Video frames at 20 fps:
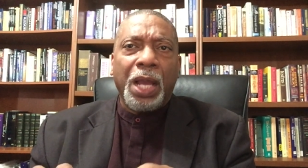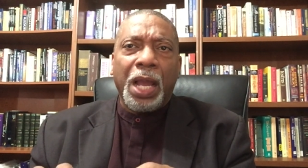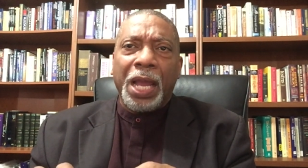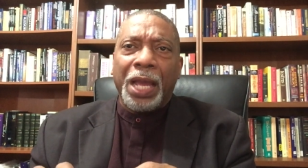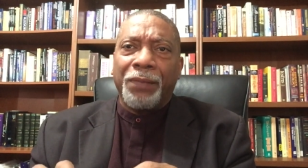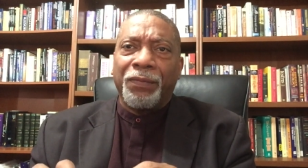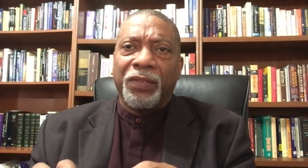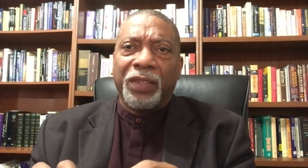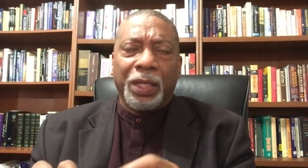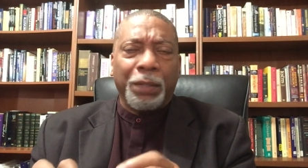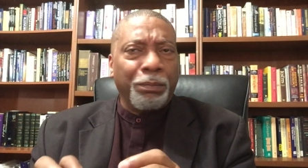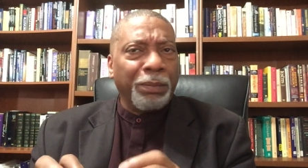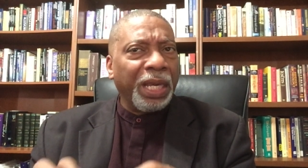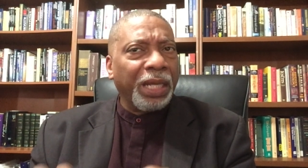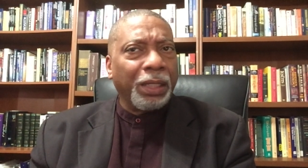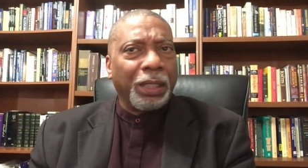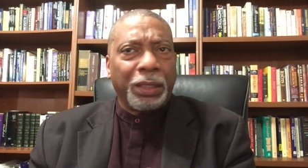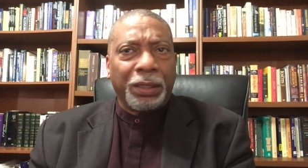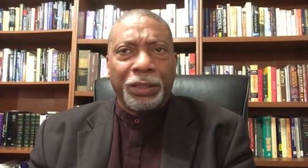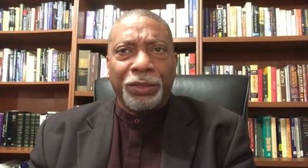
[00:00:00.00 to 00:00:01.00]
and they may
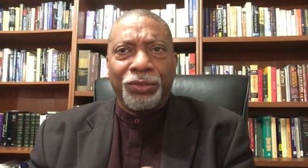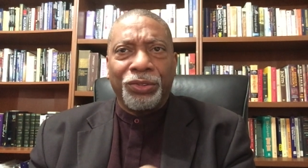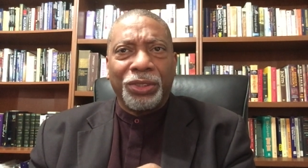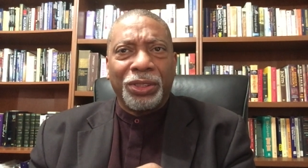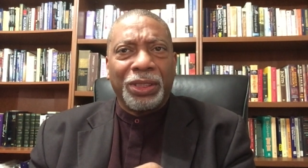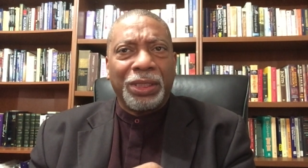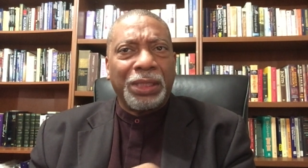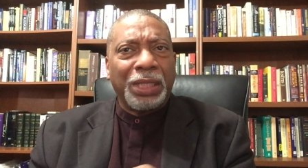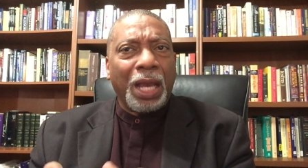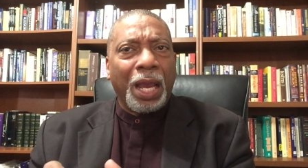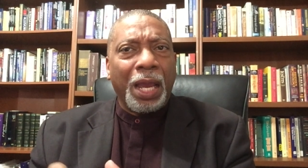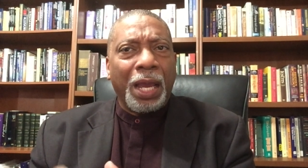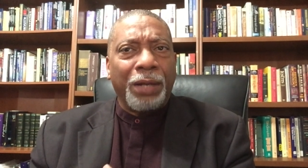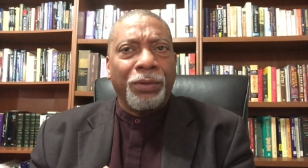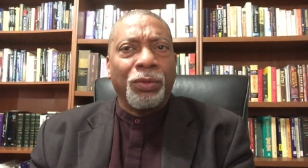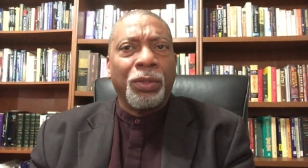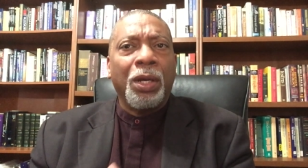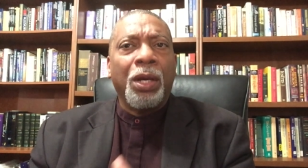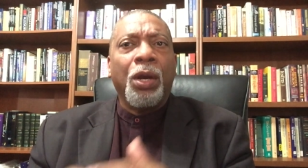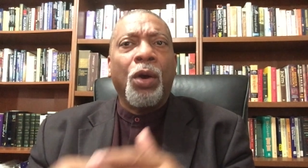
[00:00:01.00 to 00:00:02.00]
not
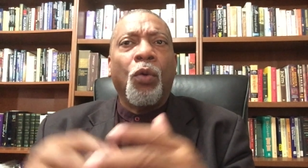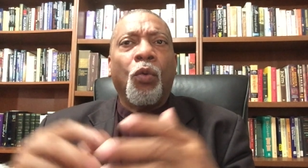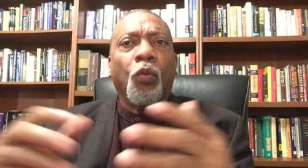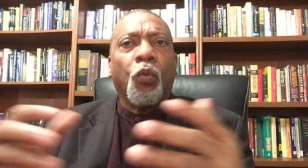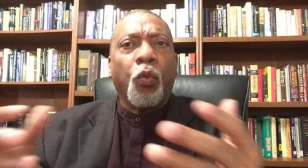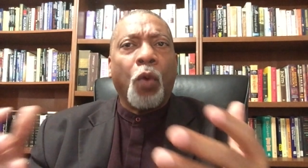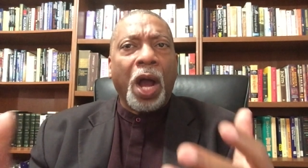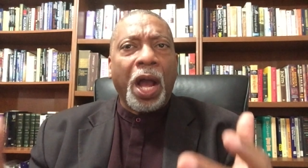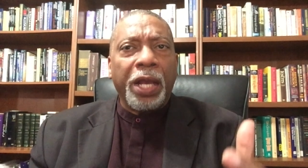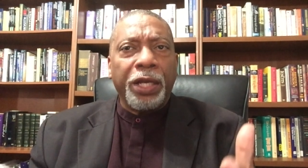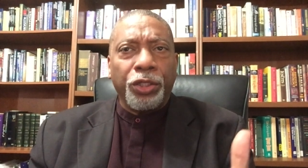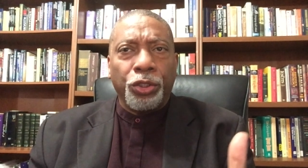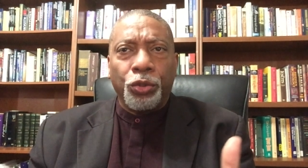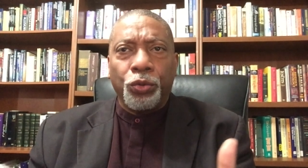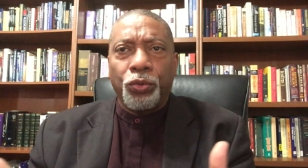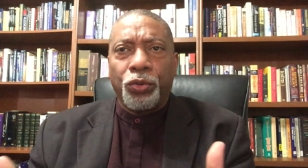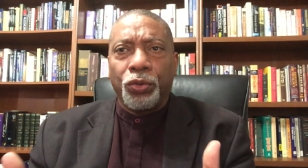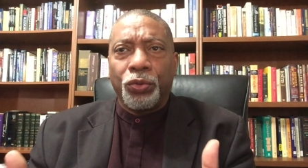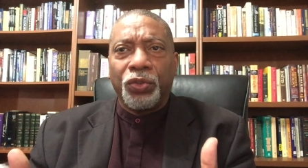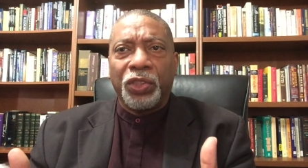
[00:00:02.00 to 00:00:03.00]
understand why
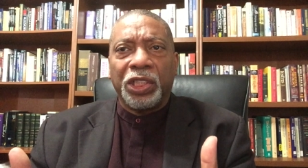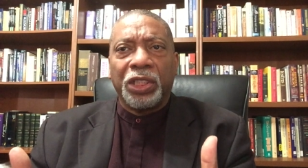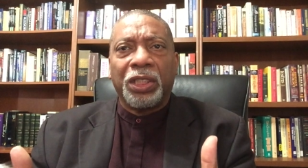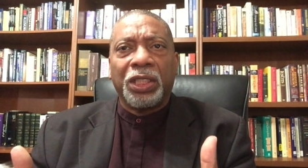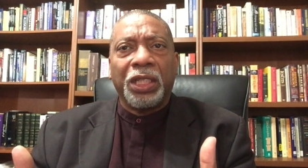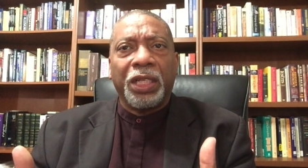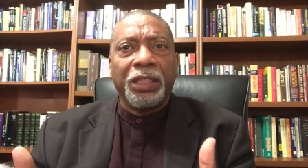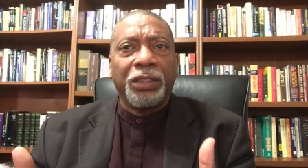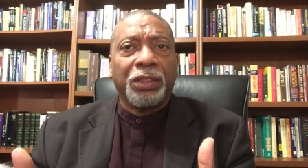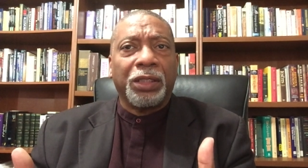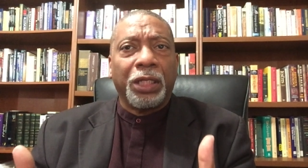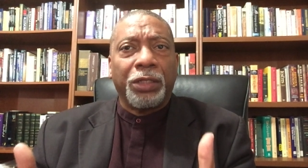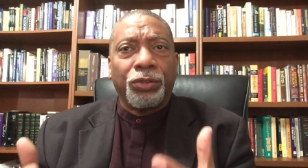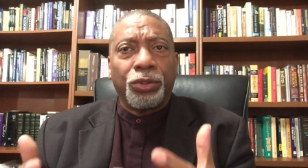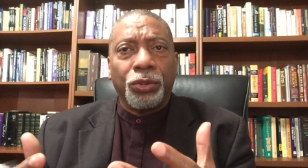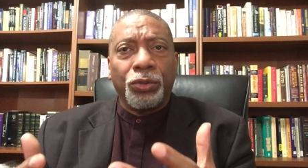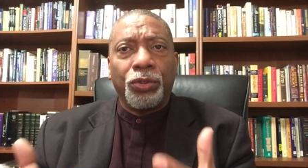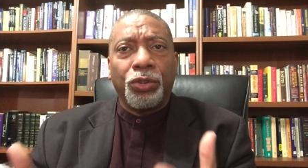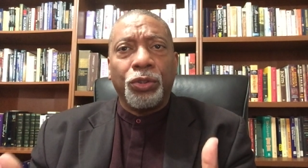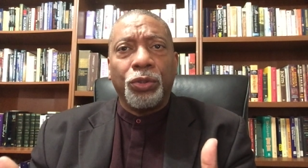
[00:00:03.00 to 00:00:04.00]
you do the things that
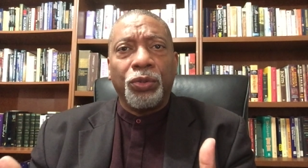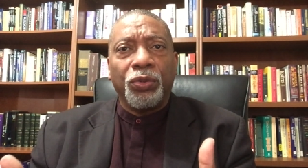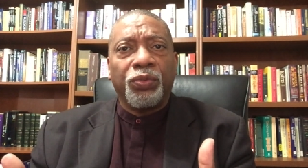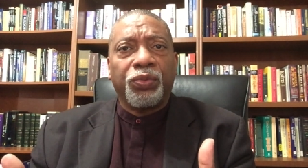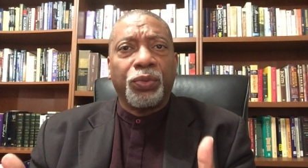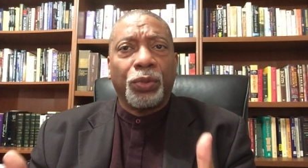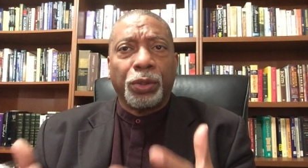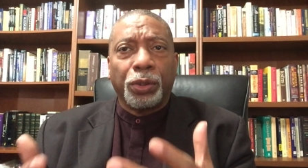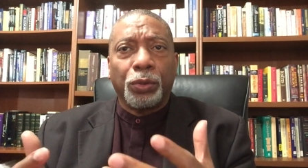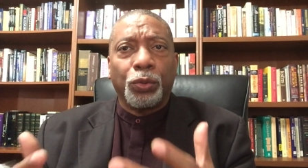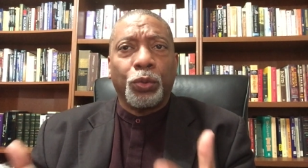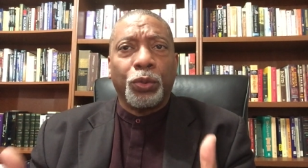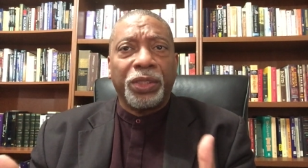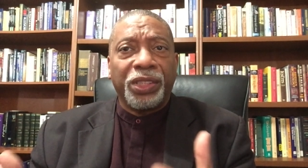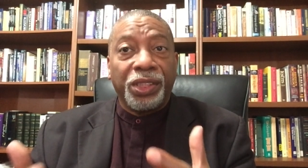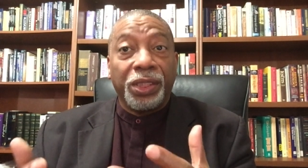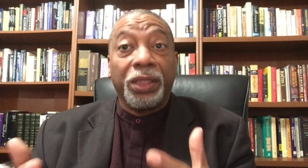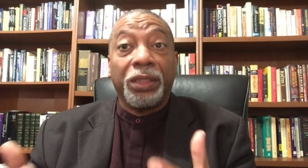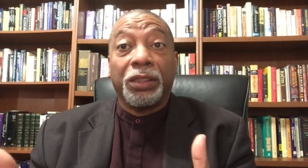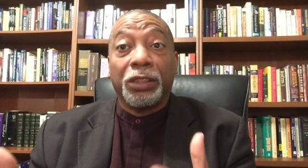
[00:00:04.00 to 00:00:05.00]
you do for the Lord
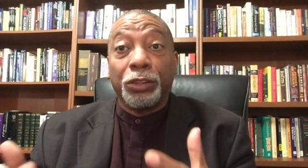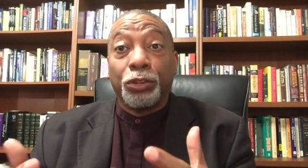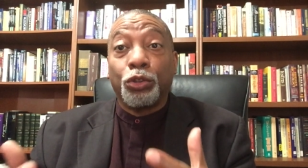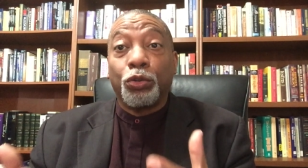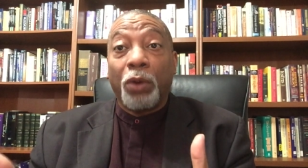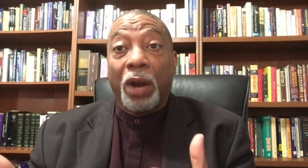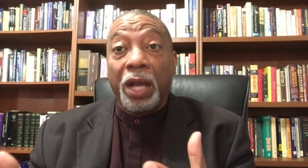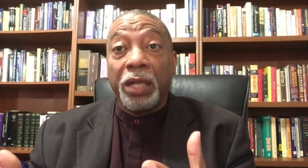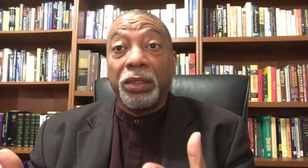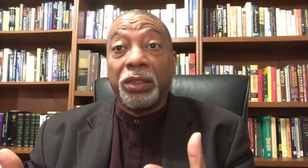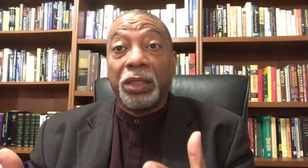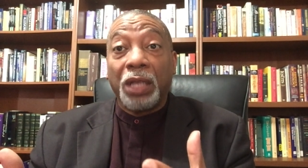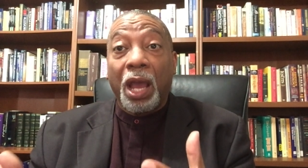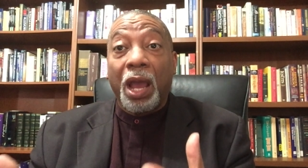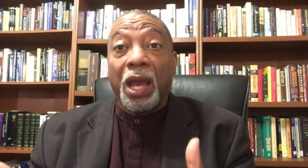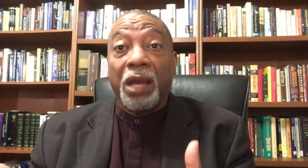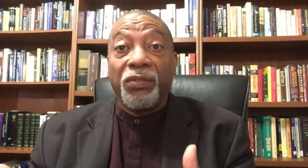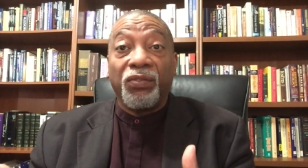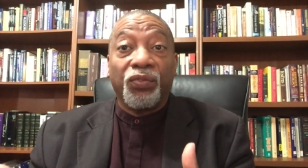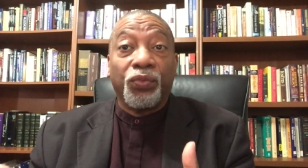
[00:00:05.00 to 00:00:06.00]
Jesus Christ
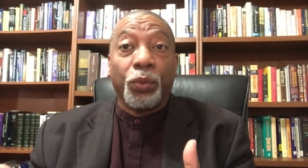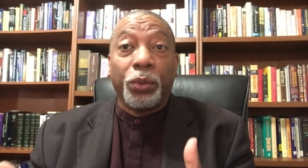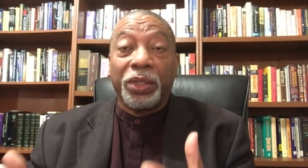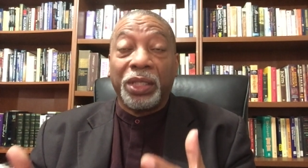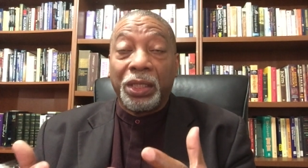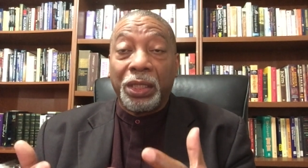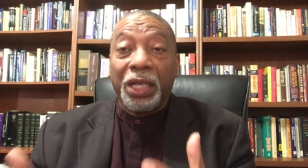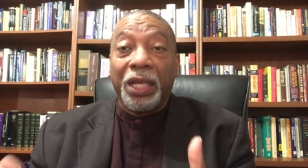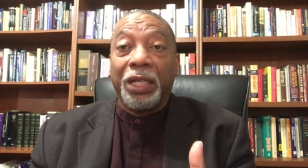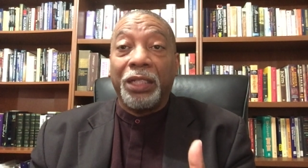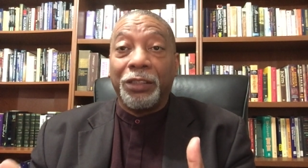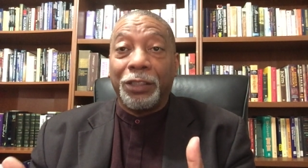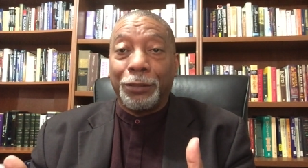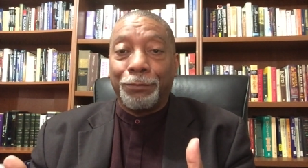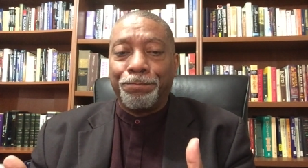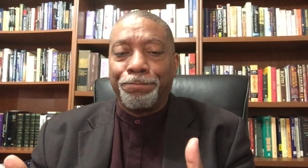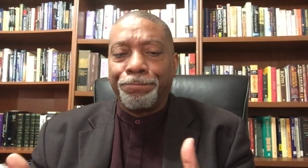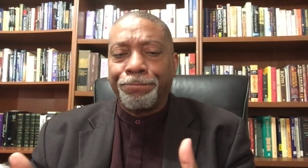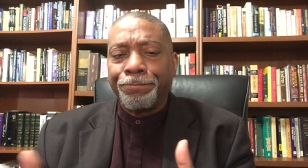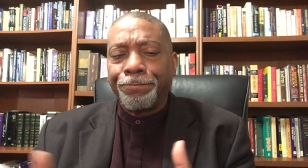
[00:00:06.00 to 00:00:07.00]
and for the
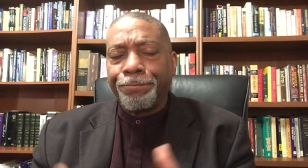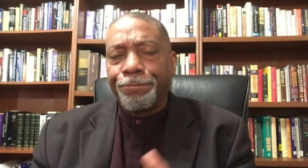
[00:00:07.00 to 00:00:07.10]
kingdom.